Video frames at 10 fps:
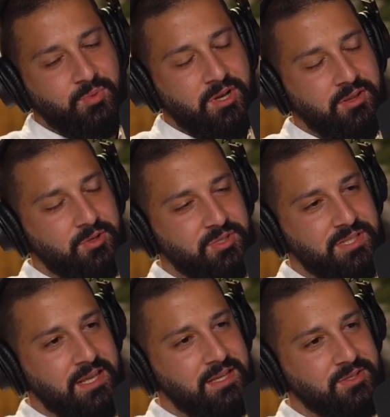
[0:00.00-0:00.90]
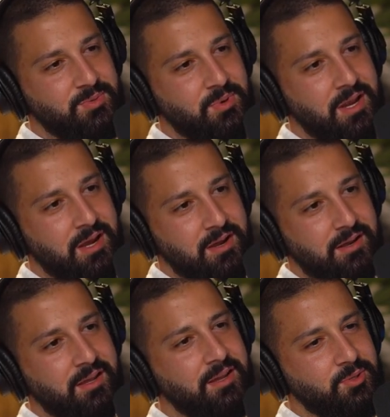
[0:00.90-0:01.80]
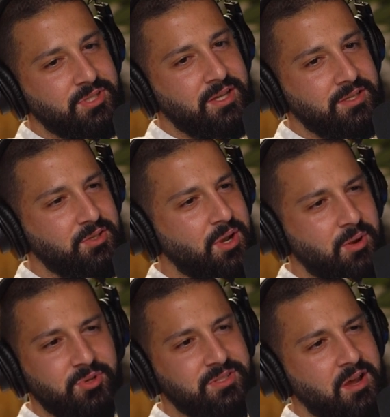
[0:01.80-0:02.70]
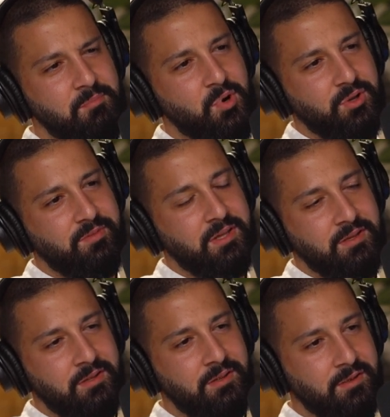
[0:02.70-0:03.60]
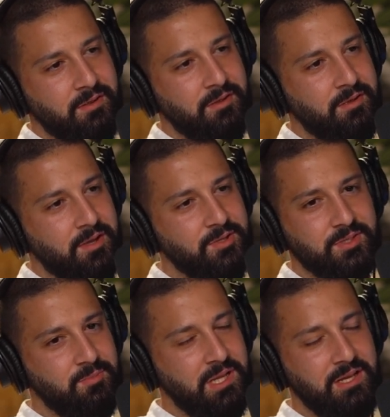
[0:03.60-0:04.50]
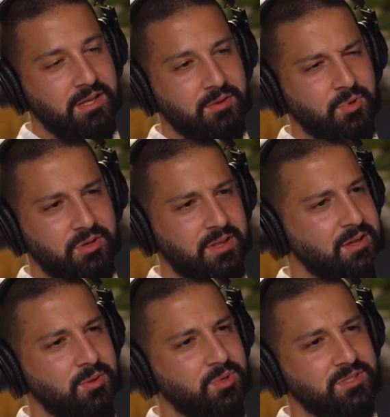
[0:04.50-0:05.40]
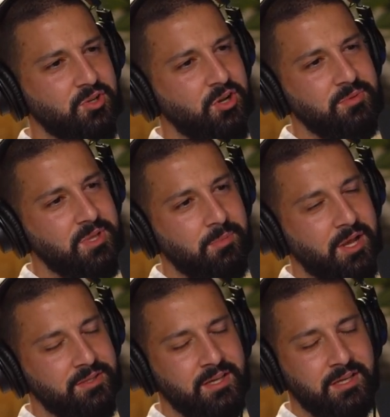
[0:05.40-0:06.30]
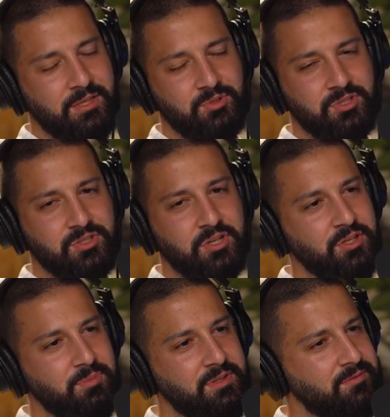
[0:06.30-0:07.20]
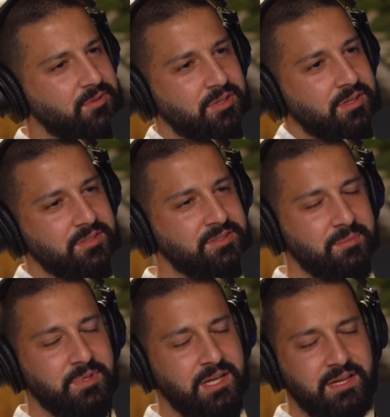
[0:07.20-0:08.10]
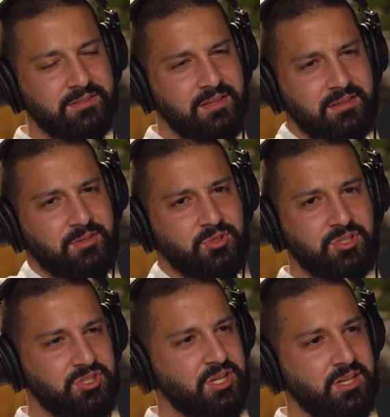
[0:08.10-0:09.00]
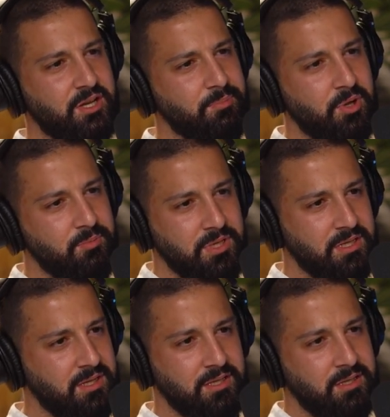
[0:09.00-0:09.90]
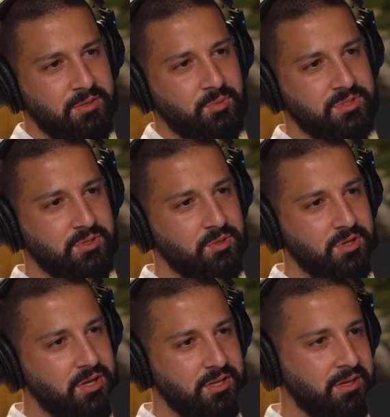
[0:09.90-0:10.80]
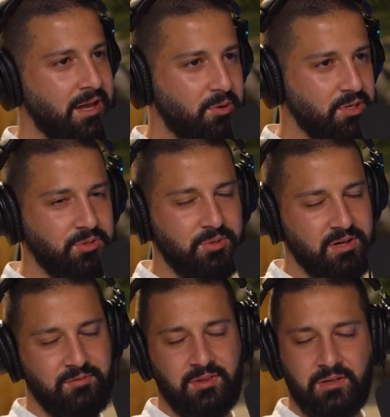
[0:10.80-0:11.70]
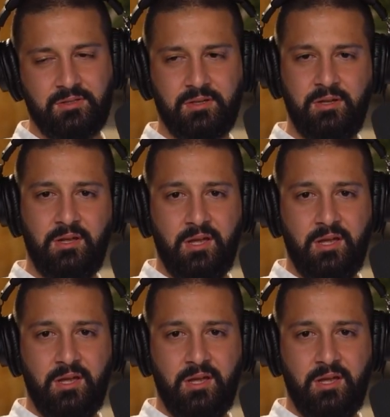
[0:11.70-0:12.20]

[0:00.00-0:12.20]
was one of those days where, like I was telling you, I was unmotivated. I was completely unmotivated. And he wasn't calling me about that. He was just calling me for something else. I think he was just checking up on me and like, yeah, what's going on? How are you? Everything.